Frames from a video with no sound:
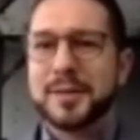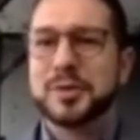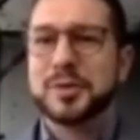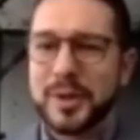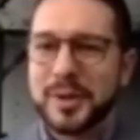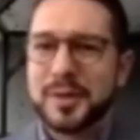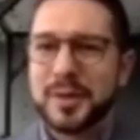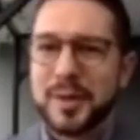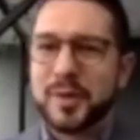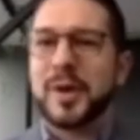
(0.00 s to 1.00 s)
to be
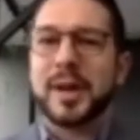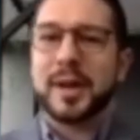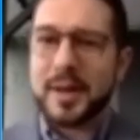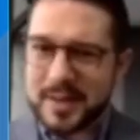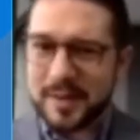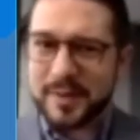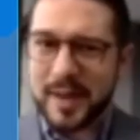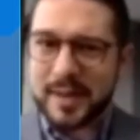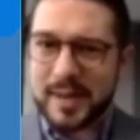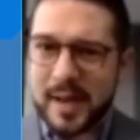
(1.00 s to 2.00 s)
liberated and stuff
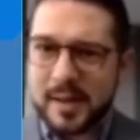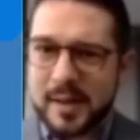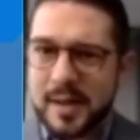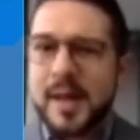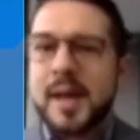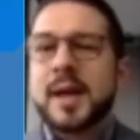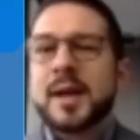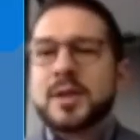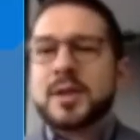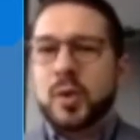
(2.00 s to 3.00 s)
like that.
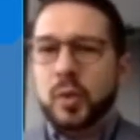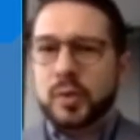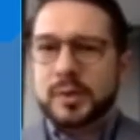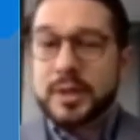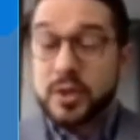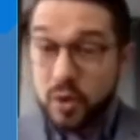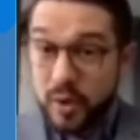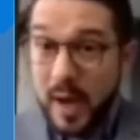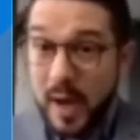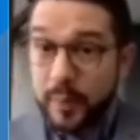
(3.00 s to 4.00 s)
So the
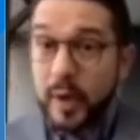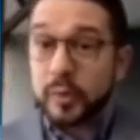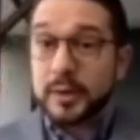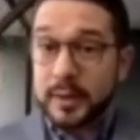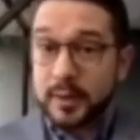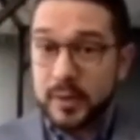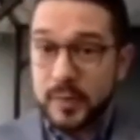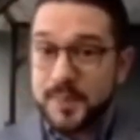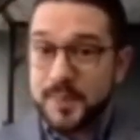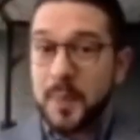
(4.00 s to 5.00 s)
story I'm about to tell
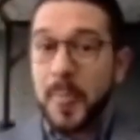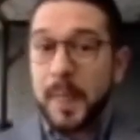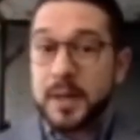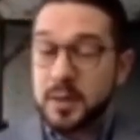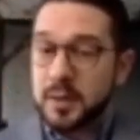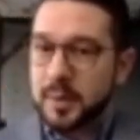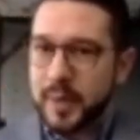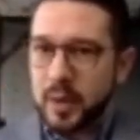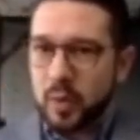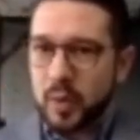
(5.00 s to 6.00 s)
you is all
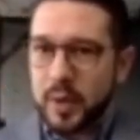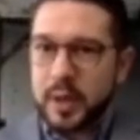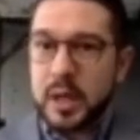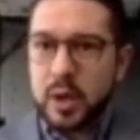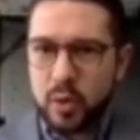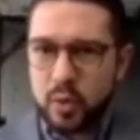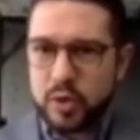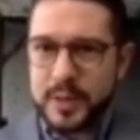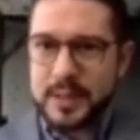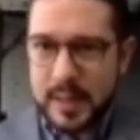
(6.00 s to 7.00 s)
about one huge
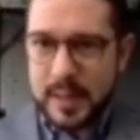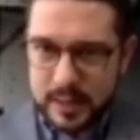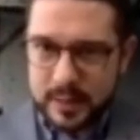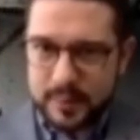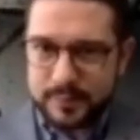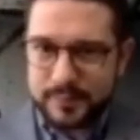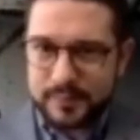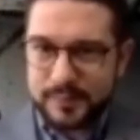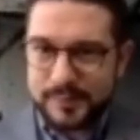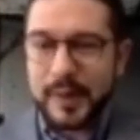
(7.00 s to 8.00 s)
mistake,
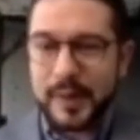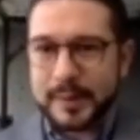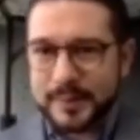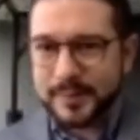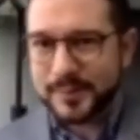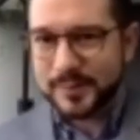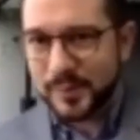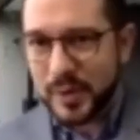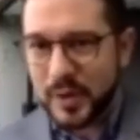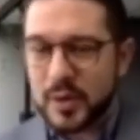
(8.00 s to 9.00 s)
but
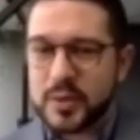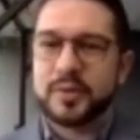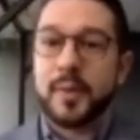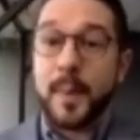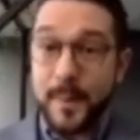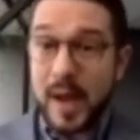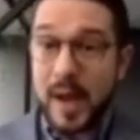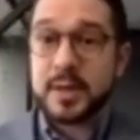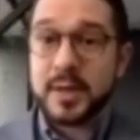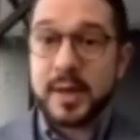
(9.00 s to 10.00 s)
because of my
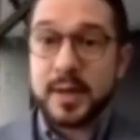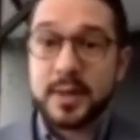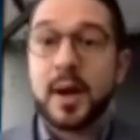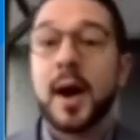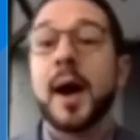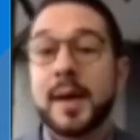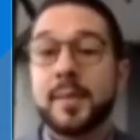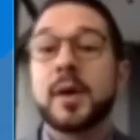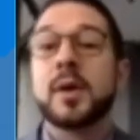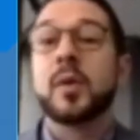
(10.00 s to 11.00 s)
mistakes, I
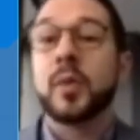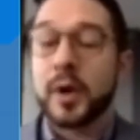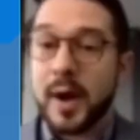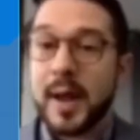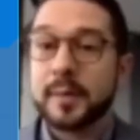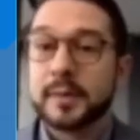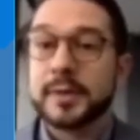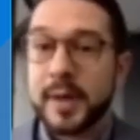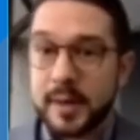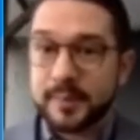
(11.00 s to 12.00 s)
am where I am
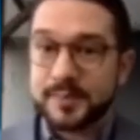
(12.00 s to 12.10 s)
today.